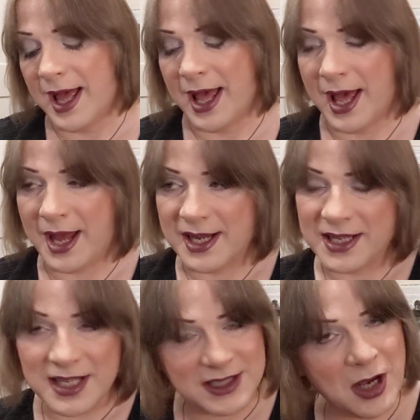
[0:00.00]
And
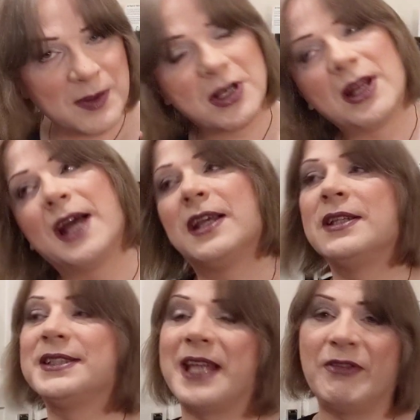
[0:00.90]
it's almost got like
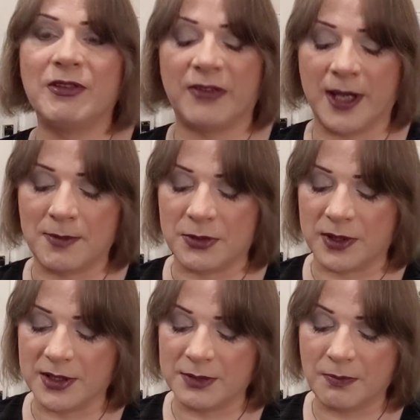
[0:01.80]
a Seven vibe to
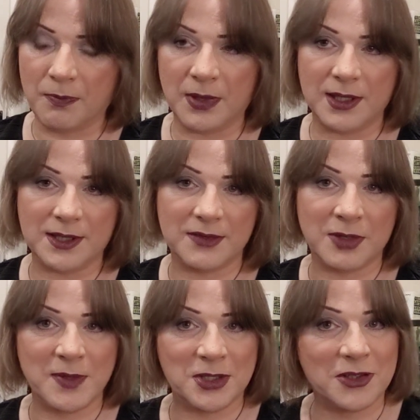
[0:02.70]
it, because bits of
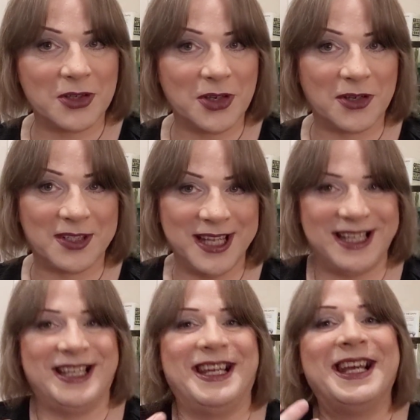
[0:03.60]
Commissioner Gordon
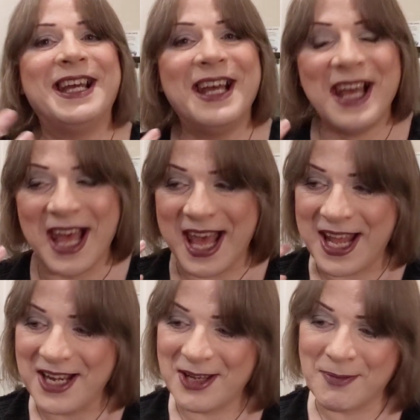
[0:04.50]

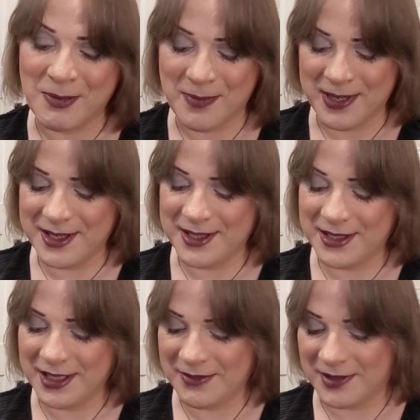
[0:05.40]
end up being
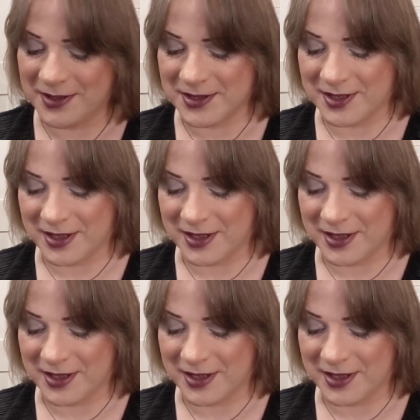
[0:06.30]
delivered